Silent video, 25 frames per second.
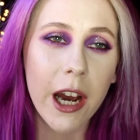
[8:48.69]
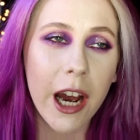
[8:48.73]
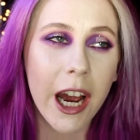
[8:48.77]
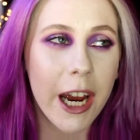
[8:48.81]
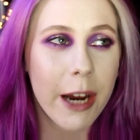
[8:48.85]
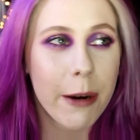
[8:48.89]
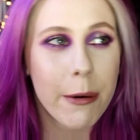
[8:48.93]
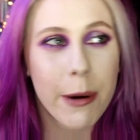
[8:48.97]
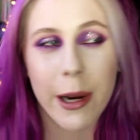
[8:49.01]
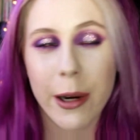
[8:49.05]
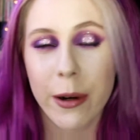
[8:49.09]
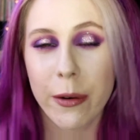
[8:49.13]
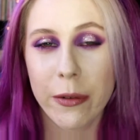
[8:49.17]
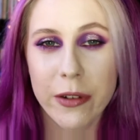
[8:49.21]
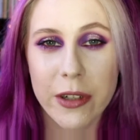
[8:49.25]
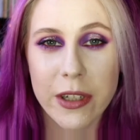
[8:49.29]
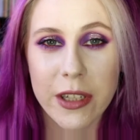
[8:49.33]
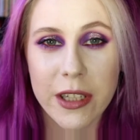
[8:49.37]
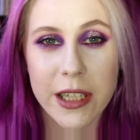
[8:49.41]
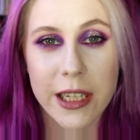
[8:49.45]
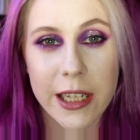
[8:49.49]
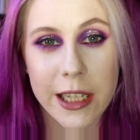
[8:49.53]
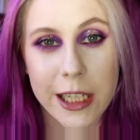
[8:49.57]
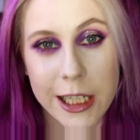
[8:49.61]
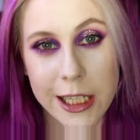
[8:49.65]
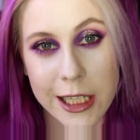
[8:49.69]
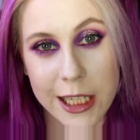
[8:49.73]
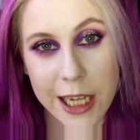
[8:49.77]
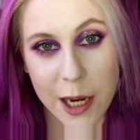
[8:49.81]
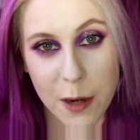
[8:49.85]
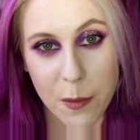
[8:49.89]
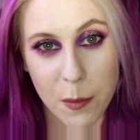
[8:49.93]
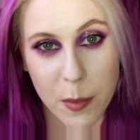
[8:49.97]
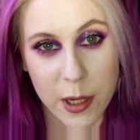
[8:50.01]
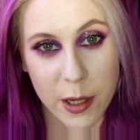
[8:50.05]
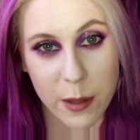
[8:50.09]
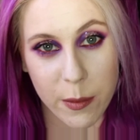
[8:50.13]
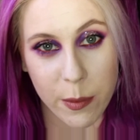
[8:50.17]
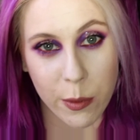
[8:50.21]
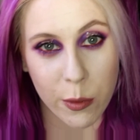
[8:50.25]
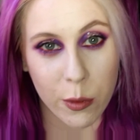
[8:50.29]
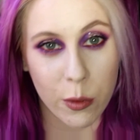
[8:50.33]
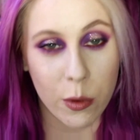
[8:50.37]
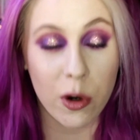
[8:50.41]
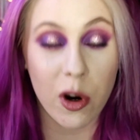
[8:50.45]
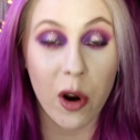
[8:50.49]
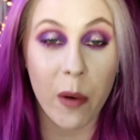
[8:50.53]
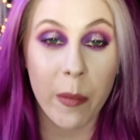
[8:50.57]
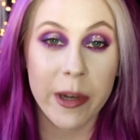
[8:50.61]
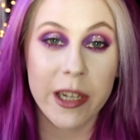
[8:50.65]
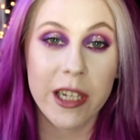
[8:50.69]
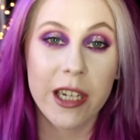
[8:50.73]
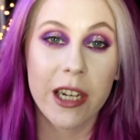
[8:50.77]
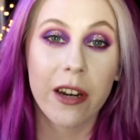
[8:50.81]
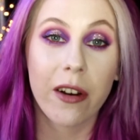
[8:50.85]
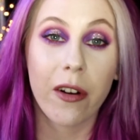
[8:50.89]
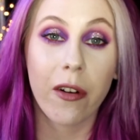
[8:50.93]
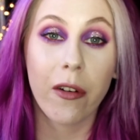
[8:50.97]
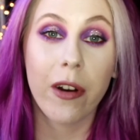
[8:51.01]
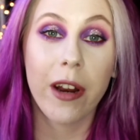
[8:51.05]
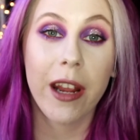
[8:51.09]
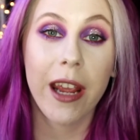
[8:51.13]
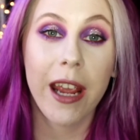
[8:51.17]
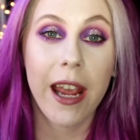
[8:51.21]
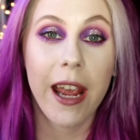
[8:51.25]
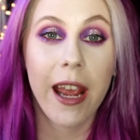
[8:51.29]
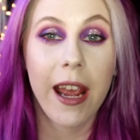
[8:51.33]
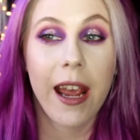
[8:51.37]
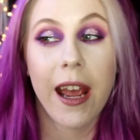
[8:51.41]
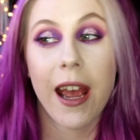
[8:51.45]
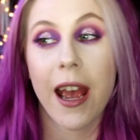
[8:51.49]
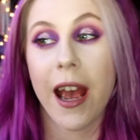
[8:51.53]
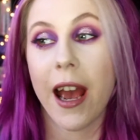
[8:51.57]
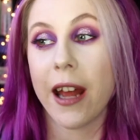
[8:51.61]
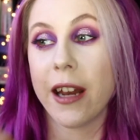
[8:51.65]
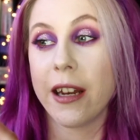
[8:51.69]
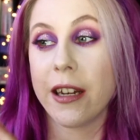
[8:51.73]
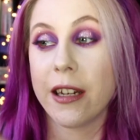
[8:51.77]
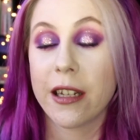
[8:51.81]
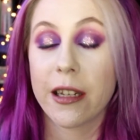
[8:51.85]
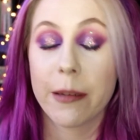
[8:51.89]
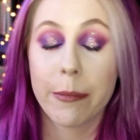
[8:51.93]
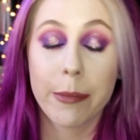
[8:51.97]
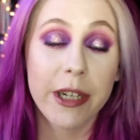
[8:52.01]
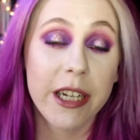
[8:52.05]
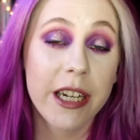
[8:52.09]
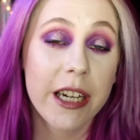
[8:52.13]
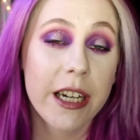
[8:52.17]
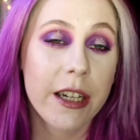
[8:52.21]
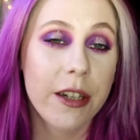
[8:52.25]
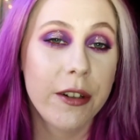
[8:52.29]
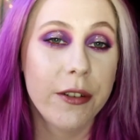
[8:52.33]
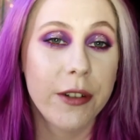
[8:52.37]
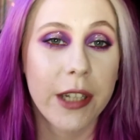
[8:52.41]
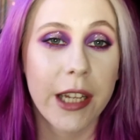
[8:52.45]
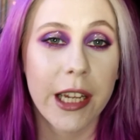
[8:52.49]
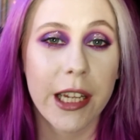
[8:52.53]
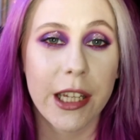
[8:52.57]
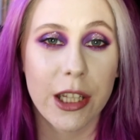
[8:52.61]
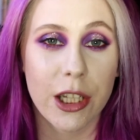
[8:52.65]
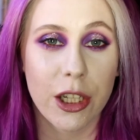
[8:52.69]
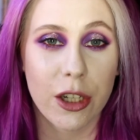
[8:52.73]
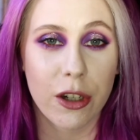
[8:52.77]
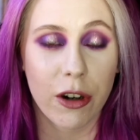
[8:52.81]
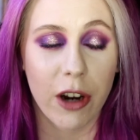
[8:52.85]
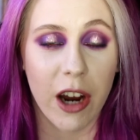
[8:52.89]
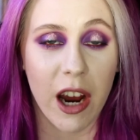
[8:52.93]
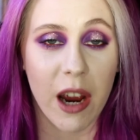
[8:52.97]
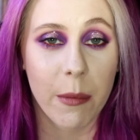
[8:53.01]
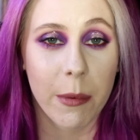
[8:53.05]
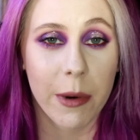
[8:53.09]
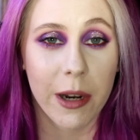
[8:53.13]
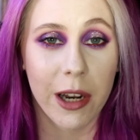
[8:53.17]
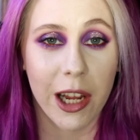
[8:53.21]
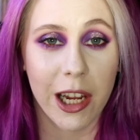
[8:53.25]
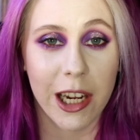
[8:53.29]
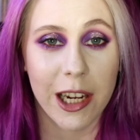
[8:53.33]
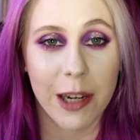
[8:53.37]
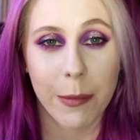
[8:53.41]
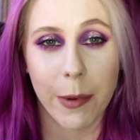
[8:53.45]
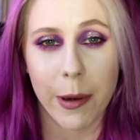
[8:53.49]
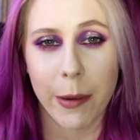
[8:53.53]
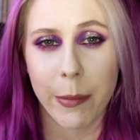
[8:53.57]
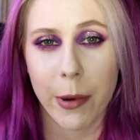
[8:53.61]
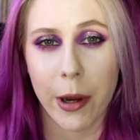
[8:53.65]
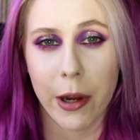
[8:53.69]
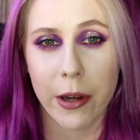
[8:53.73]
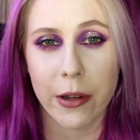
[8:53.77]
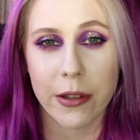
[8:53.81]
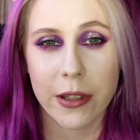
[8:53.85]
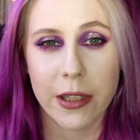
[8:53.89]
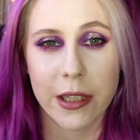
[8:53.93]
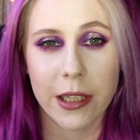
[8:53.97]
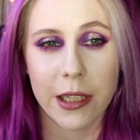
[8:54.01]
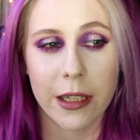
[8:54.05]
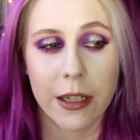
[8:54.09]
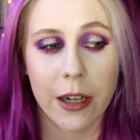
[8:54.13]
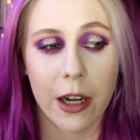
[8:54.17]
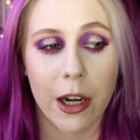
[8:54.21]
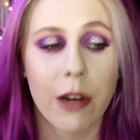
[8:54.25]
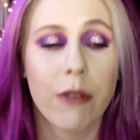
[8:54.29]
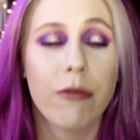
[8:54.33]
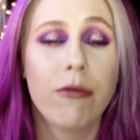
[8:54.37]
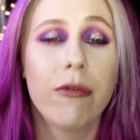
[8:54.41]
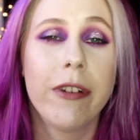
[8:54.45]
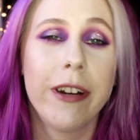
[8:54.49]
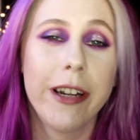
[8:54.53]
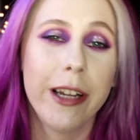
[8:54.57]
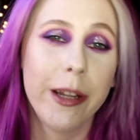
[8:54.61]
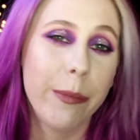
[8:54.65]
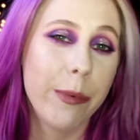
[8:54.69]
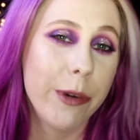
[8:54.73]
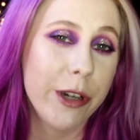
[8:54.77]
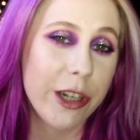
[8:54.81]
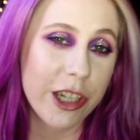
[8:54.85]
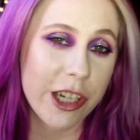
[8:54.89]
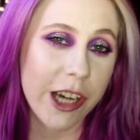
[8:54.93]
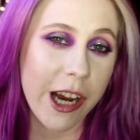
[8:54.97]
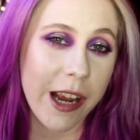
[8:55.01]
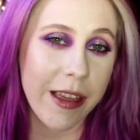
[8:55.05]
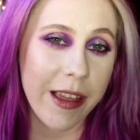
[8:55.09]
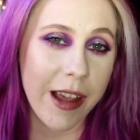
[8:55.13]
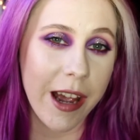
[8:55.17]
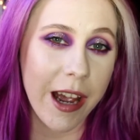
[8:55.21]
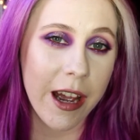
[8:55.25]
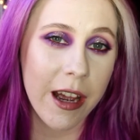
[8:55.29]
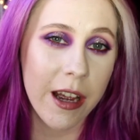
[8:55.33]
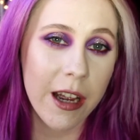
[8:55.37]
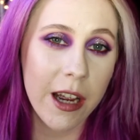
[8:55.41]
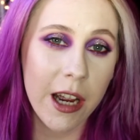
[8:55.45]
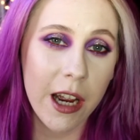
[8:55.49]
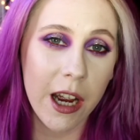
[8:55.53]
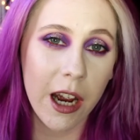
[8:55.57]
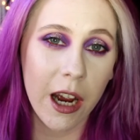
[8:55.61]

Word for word: I quite often see the same people commenting on here and particularly on Instagram and liking my posts and I really appreciate that.